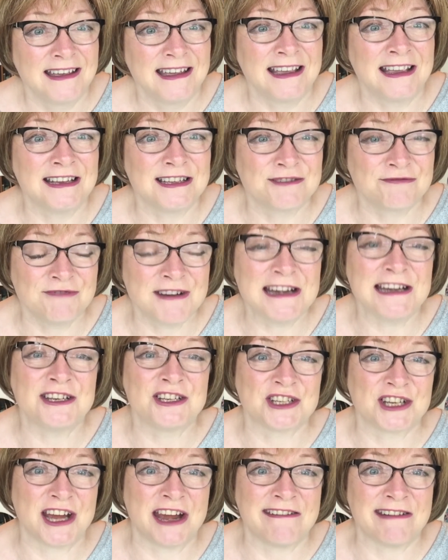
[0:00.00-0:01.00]
It's really
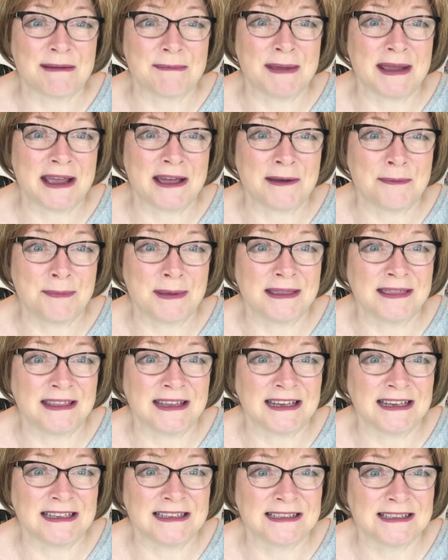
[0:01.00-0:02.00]
cheering me up in
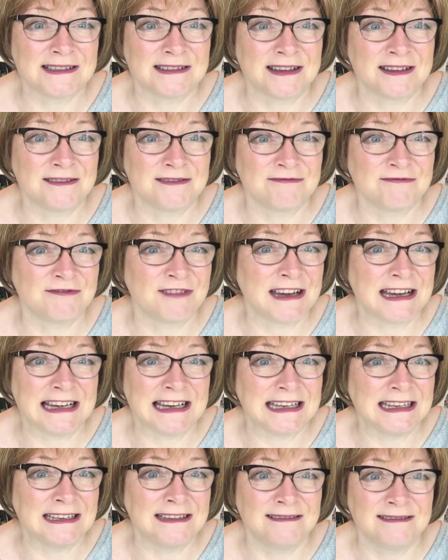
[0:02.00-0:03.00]
these
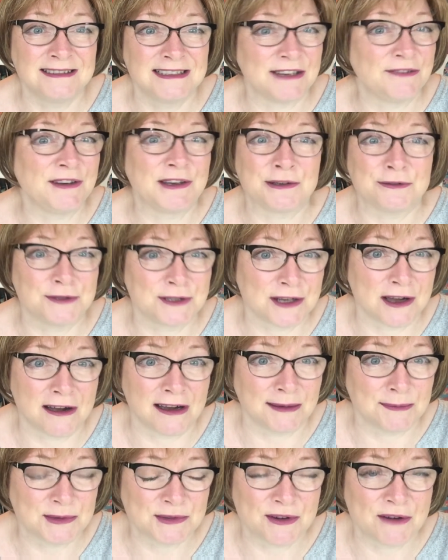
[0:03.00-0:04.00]
really difficult
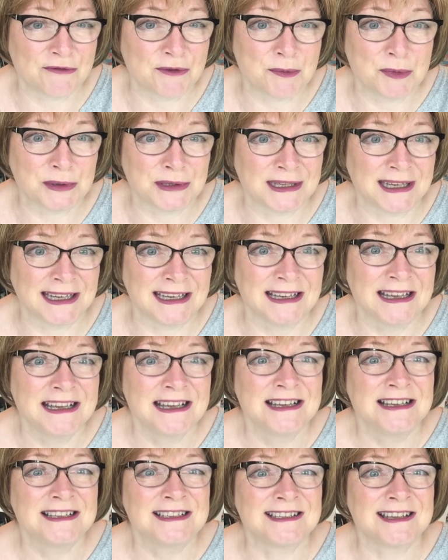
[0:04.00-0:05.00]
times for everybody.
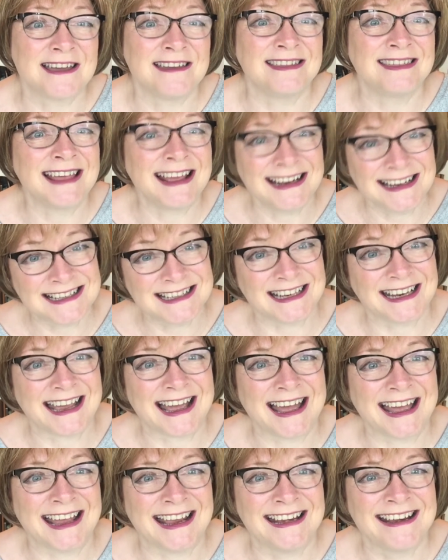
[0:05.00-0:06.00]
So thanks
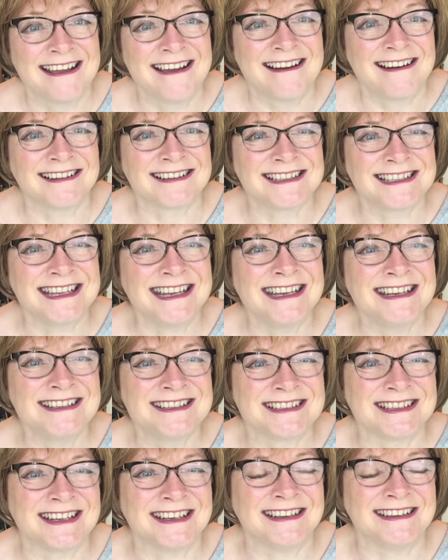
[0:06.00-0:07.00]
again. I'll see you
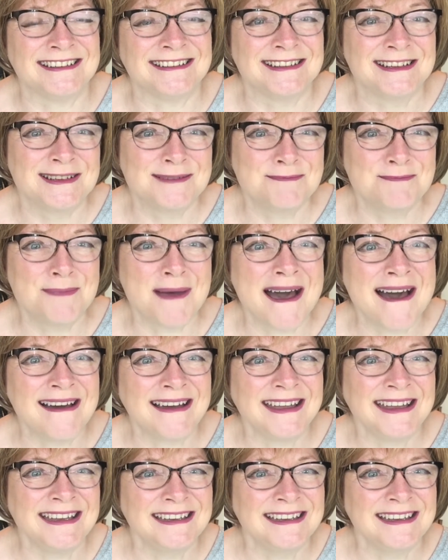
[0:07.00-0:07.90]
soon. Bye.